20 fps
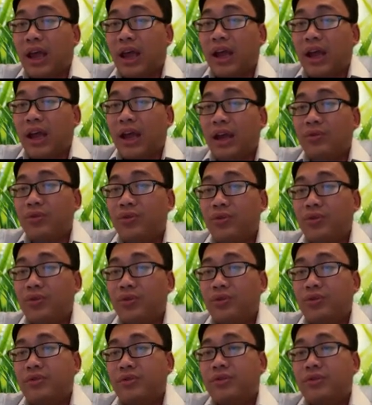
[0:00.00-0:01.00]
n root
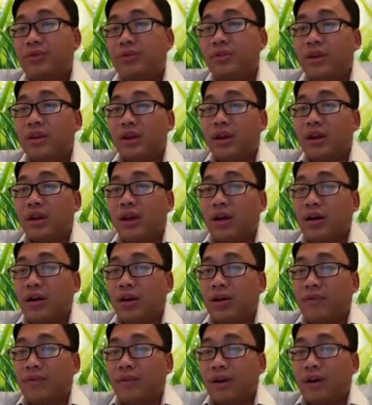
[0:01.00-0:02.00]

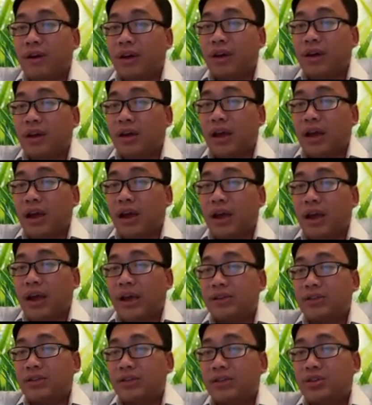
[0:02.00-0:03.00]
of
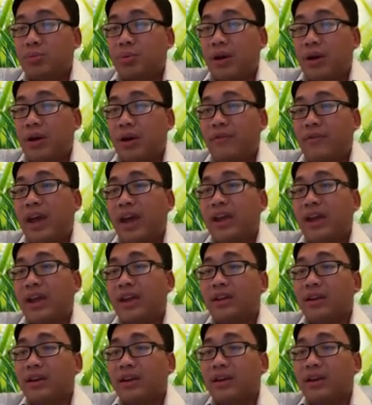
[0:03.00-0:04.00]
x to the power n,
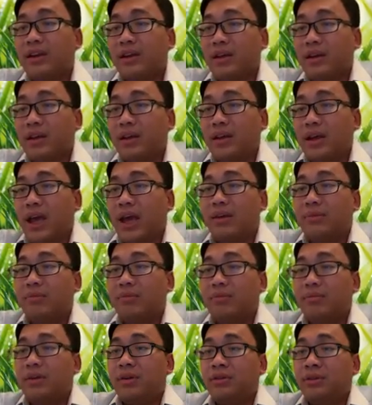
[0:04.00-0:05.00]

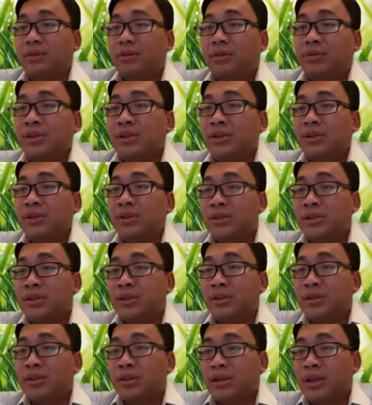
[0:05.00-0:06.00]
so this is
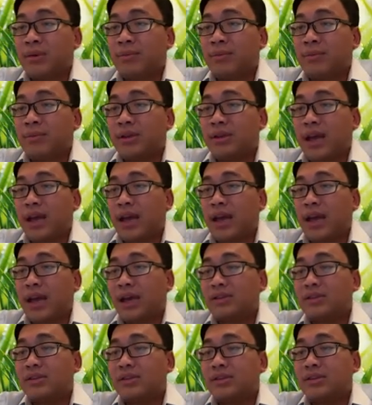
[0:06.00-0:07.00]
the same as
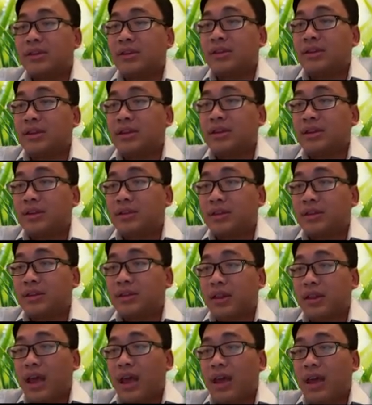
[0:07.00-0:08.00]
x
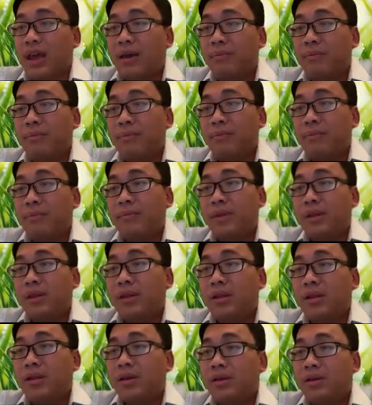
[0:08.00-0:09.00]
m
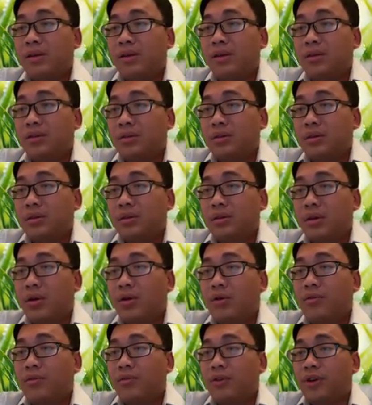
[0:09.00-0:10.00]

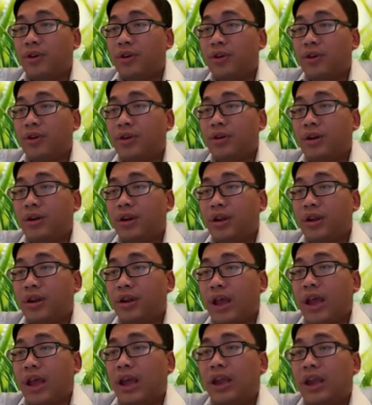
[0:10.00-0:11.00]
over
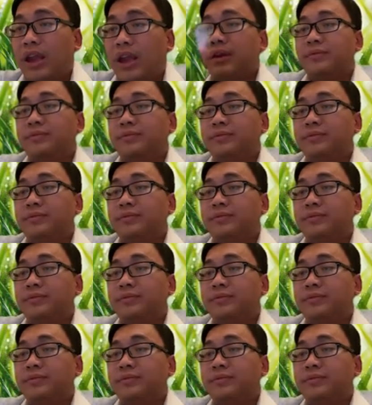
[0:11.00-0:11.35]
n.